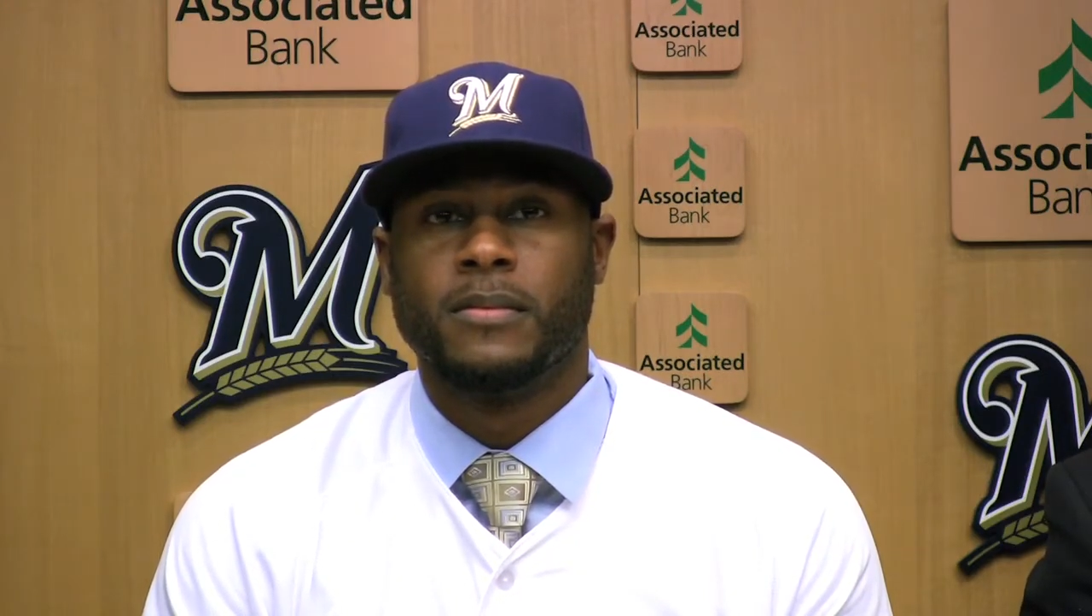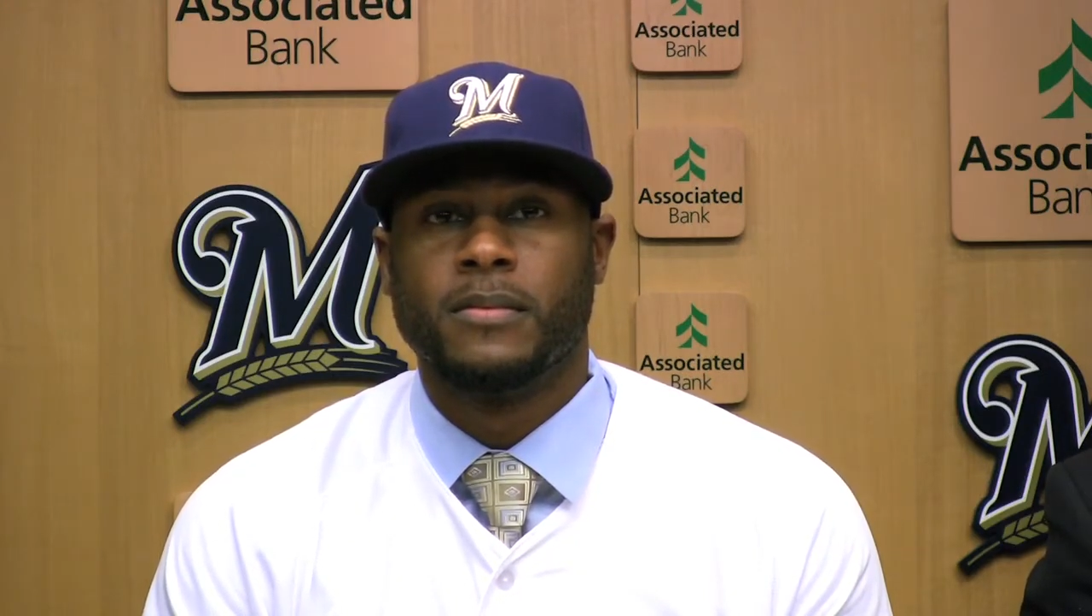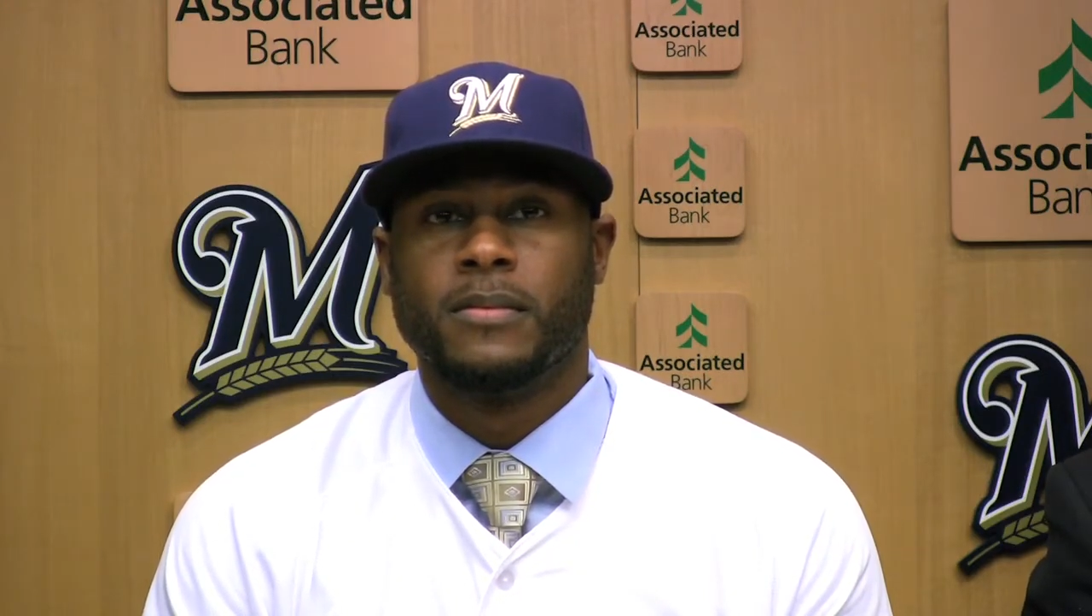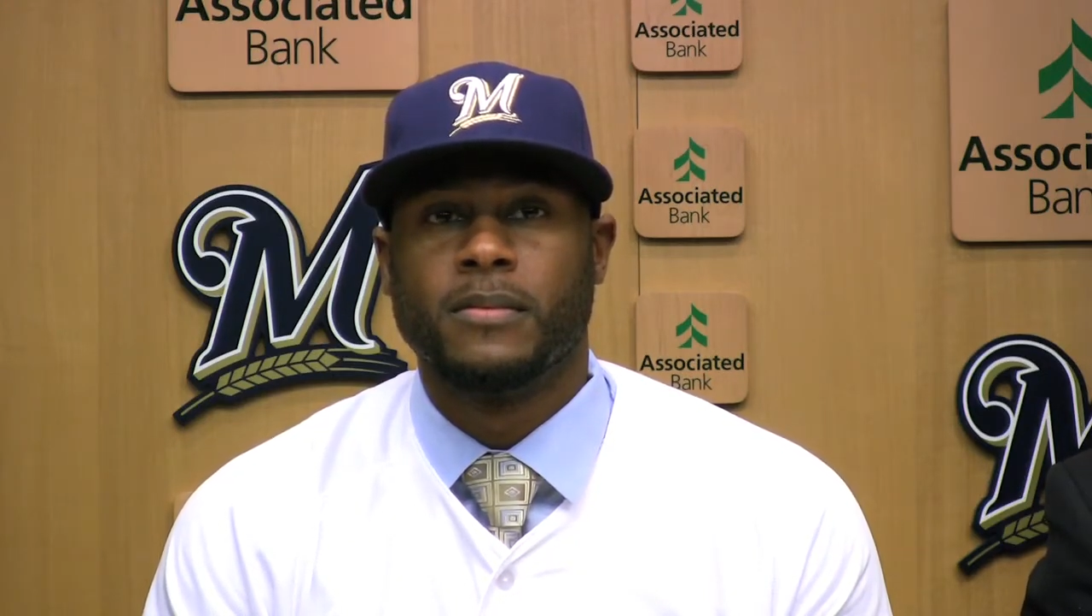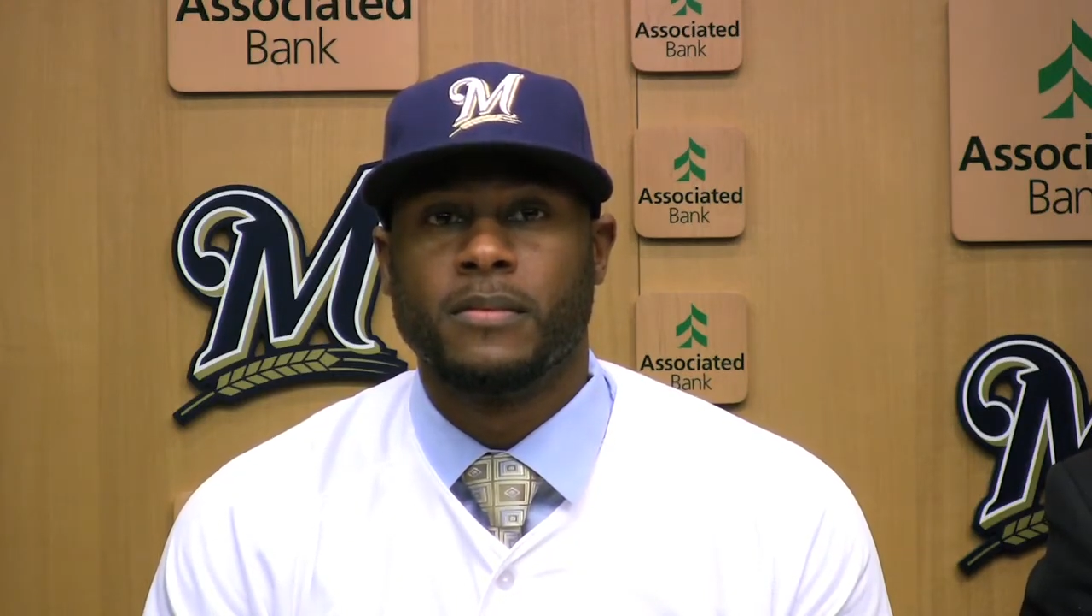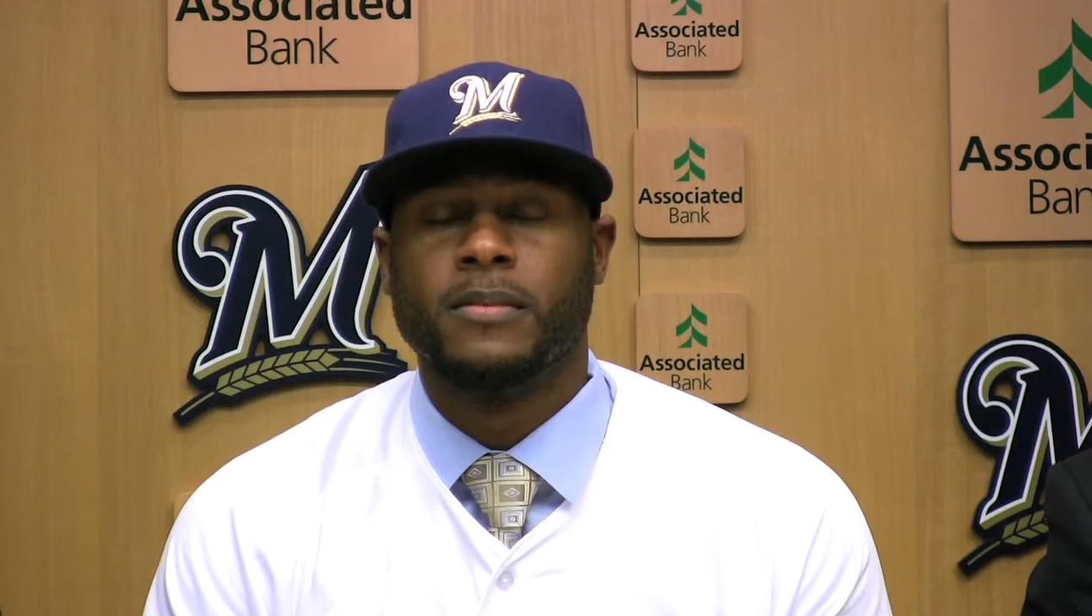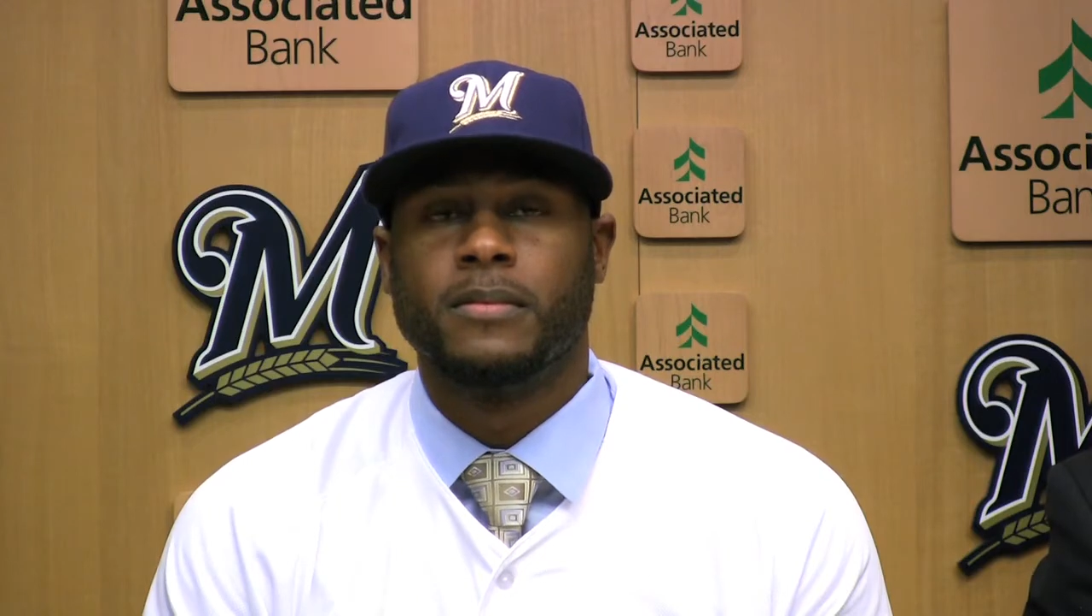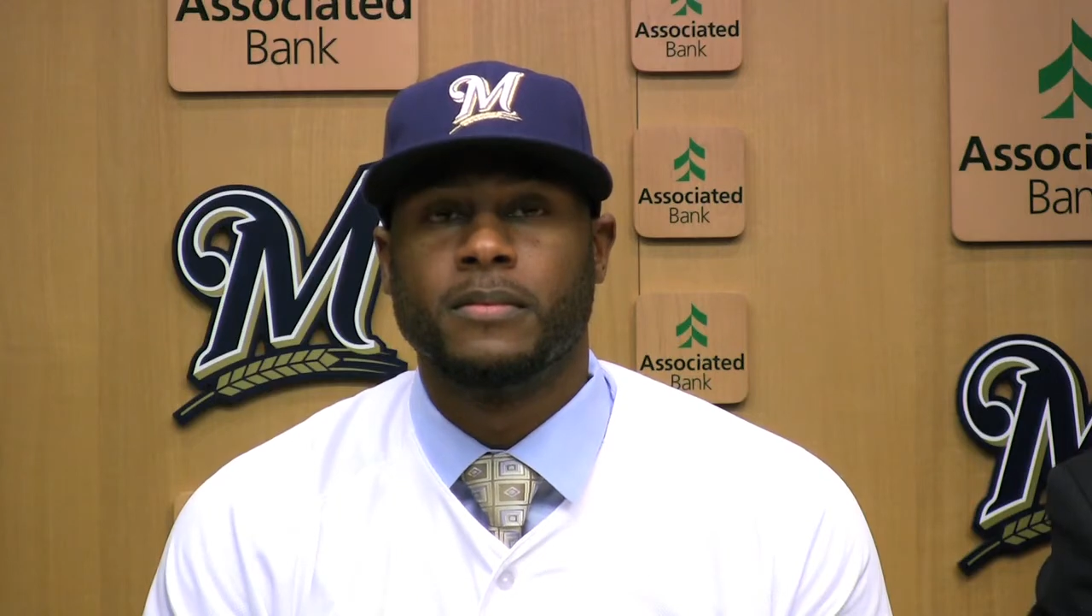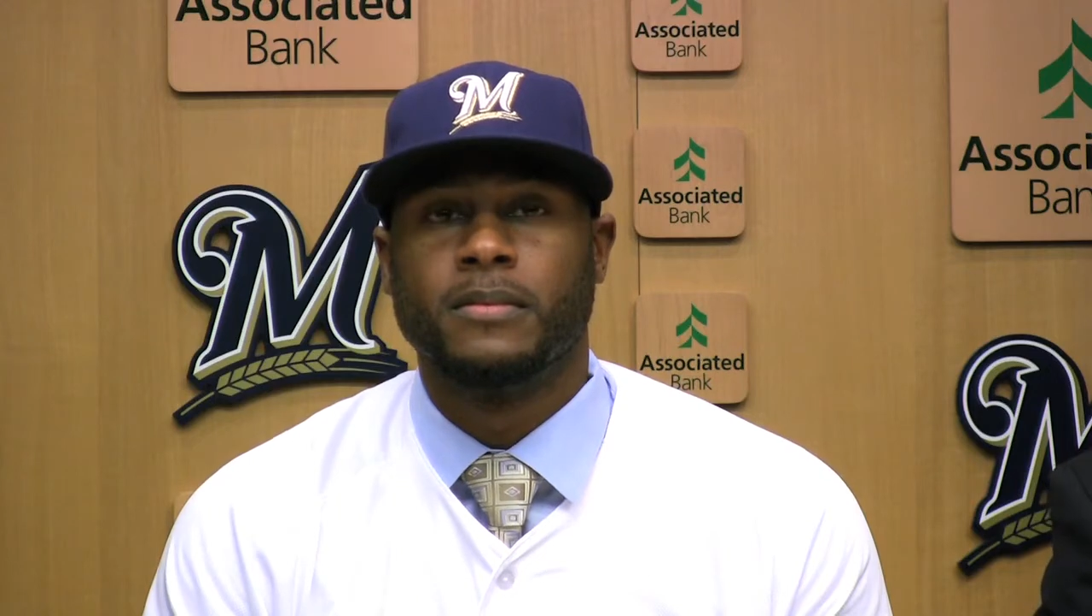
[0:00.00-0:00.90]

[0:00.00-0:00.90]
leader. Are you looking